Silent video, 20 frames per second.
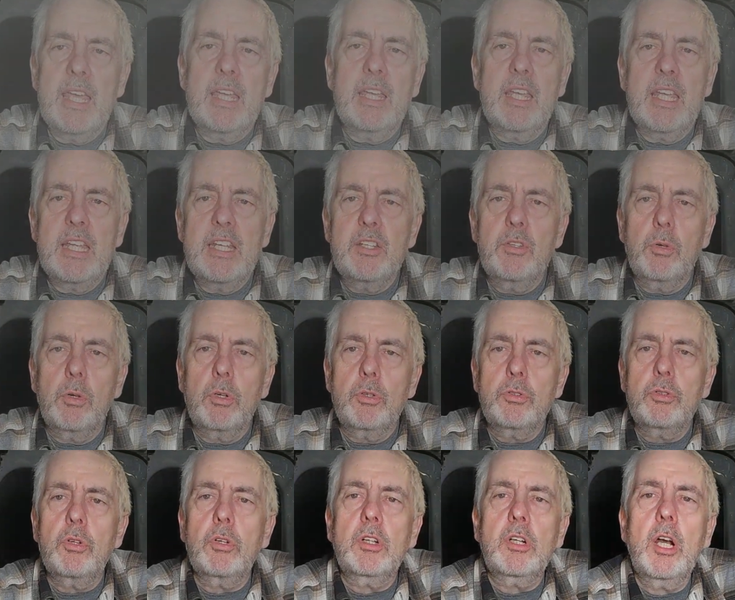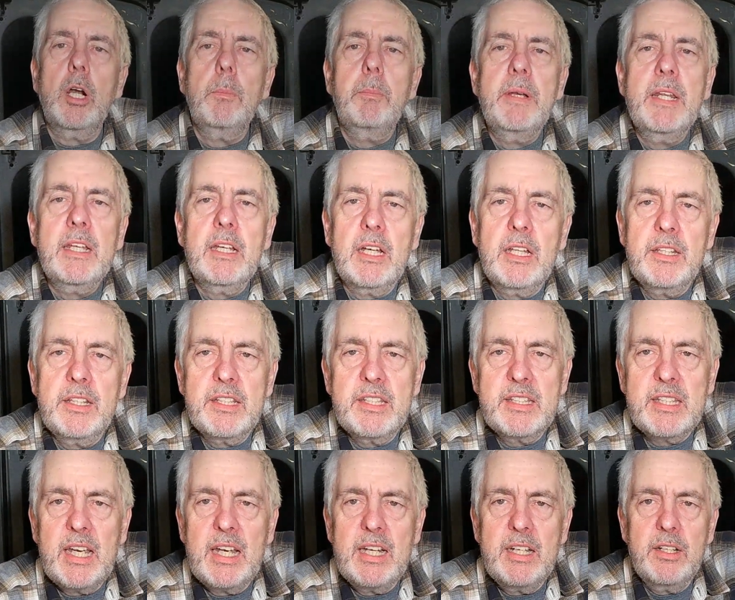a indoor-outdoor carpeting on
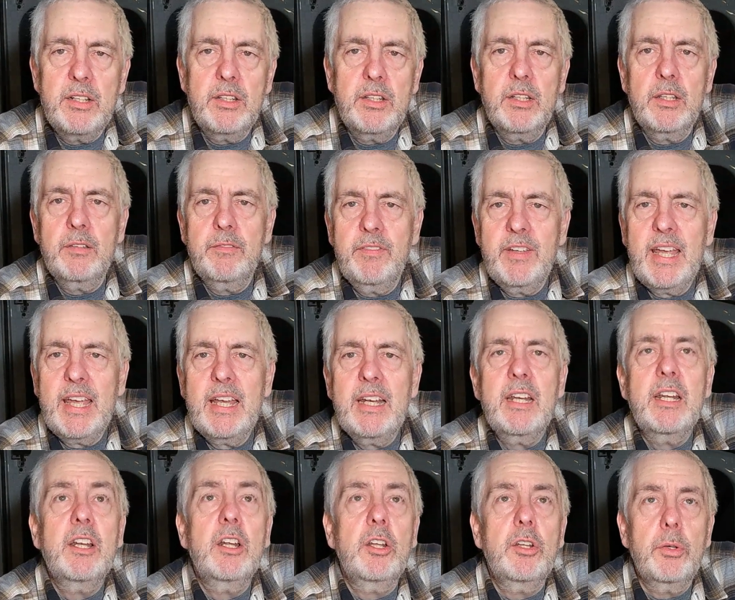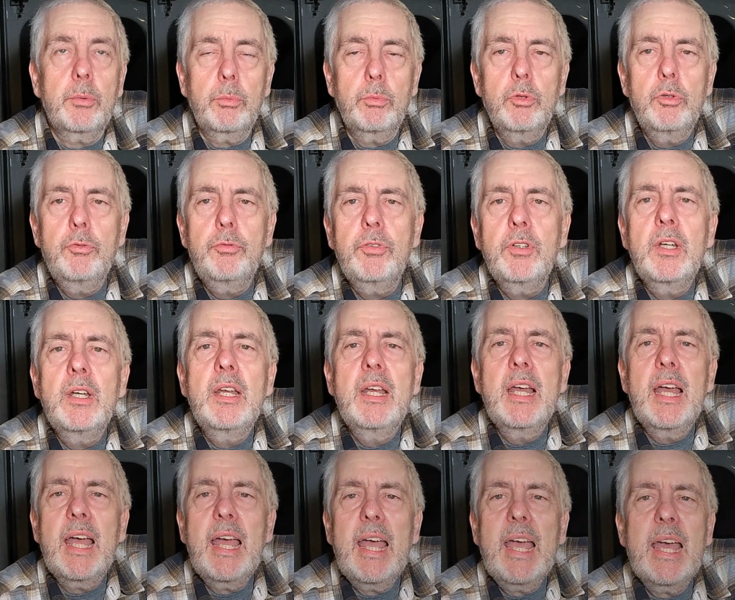the side of the van and on the roof,
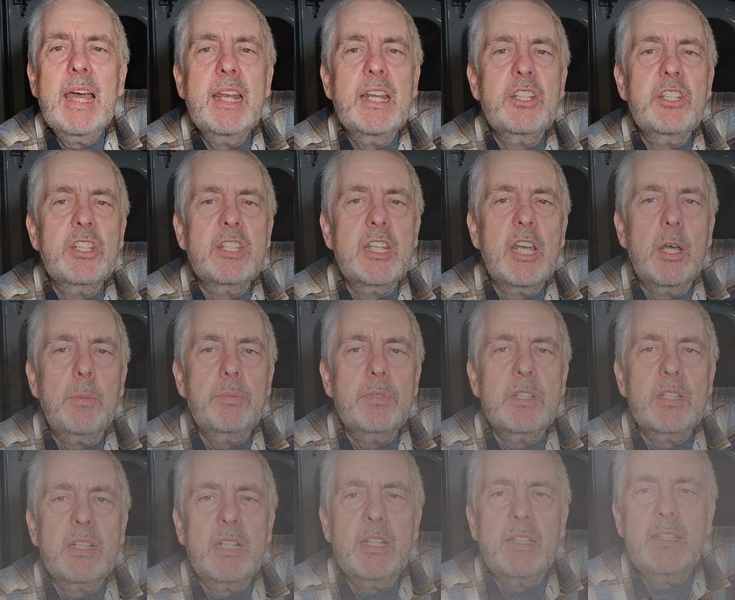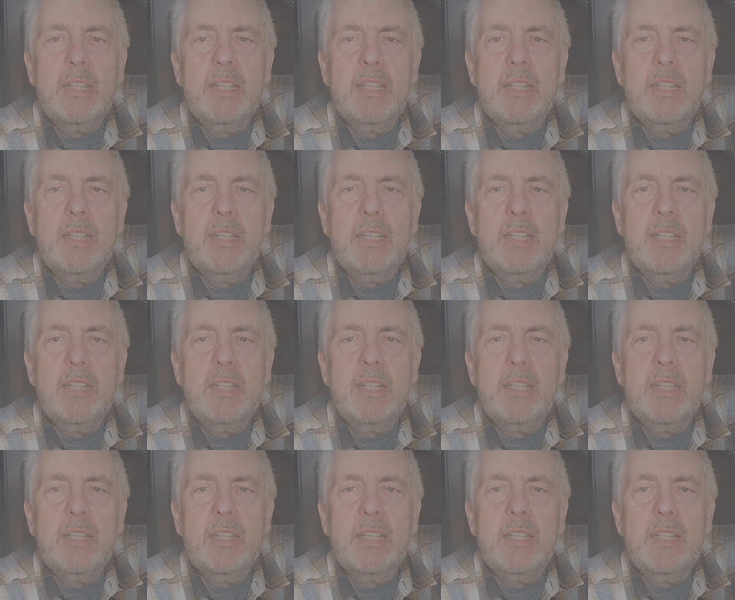and it just helps to